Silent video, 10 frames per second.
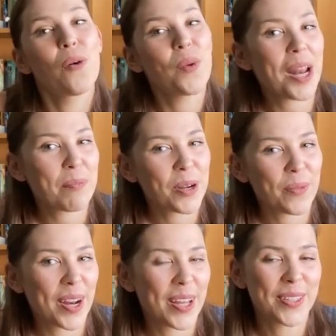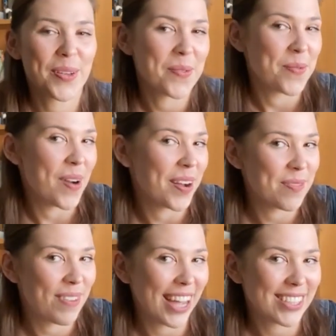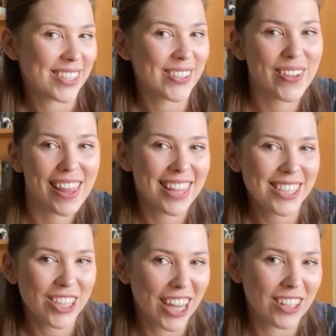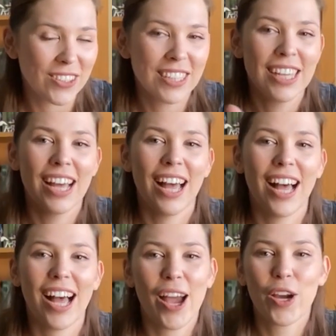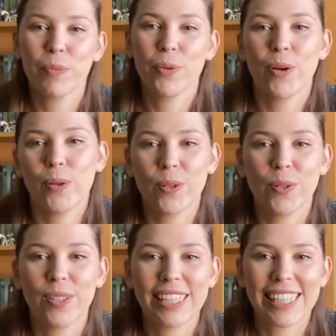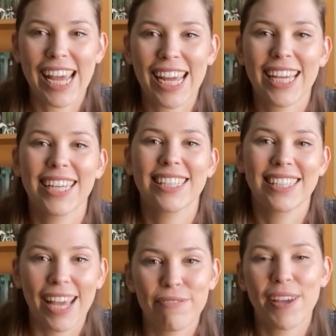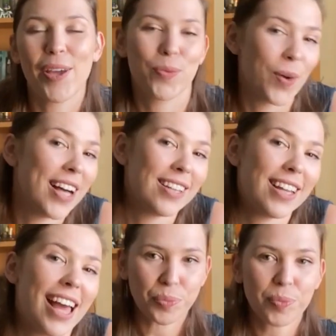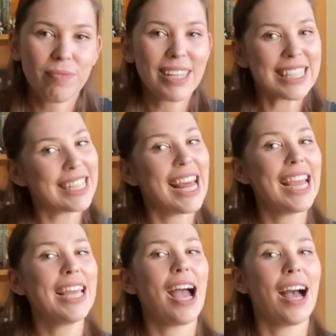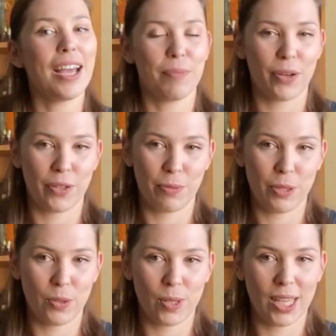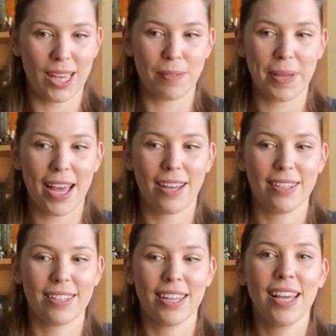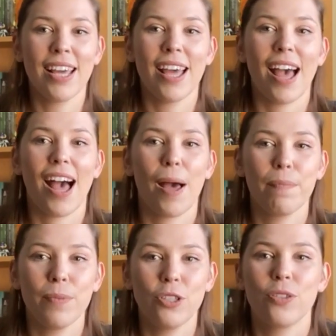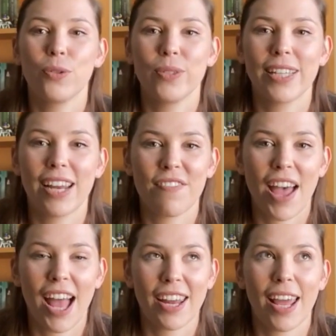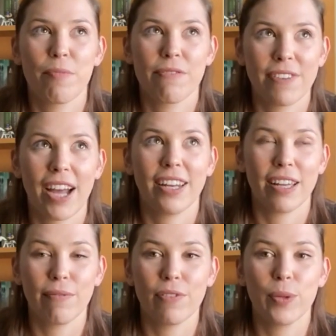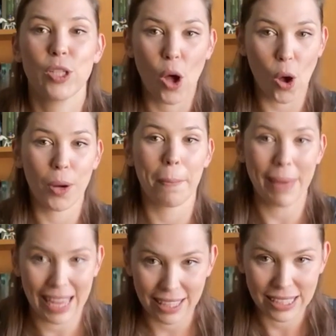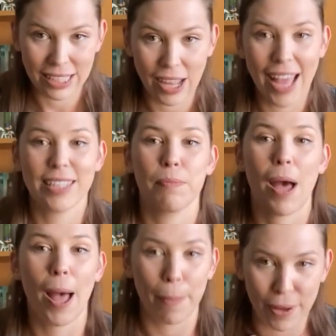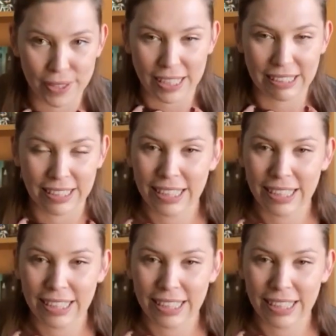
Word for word: what up Broadway nerds? Welcome back to the channel. Uh, I hope you are all staying safe and well. Today I'm going to be talking about uh, musicals that have had a profound influence on me as a person.